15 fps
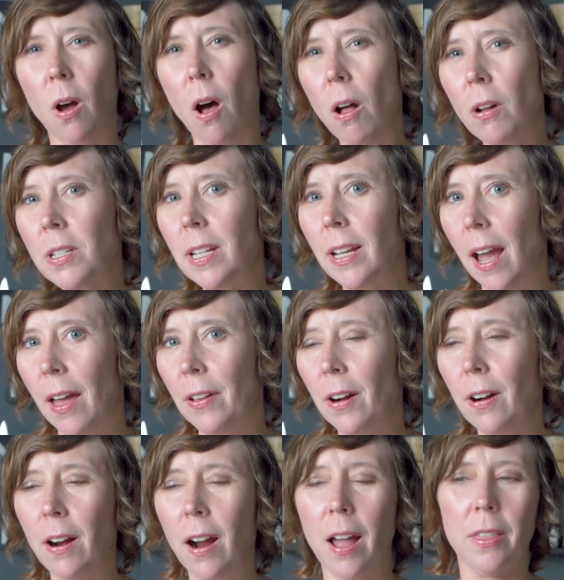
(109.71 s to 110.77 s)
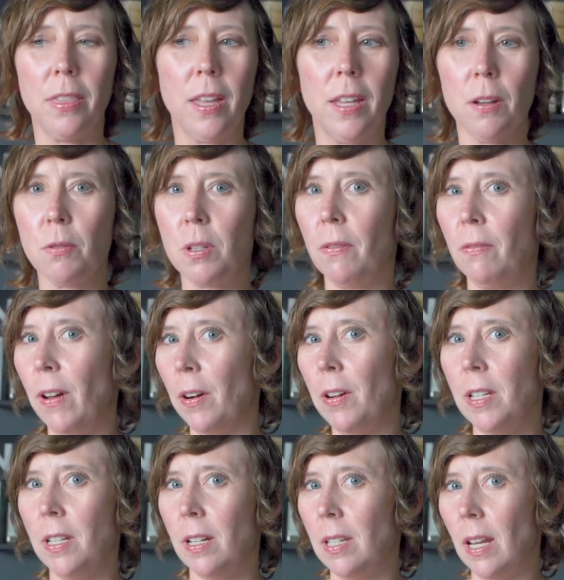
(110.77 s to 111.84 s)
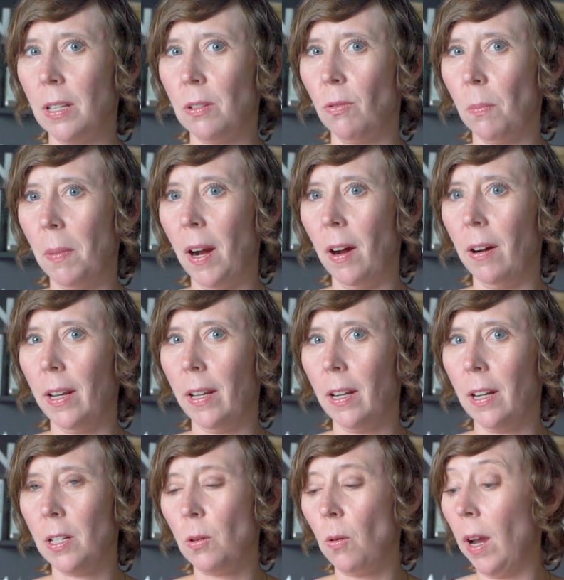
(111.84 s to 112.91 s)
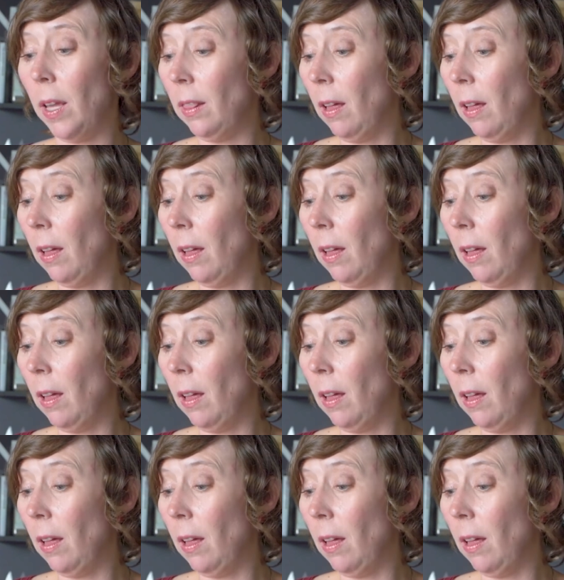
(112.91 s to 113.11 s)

all together, I think it was a very successful pairing, and it's quite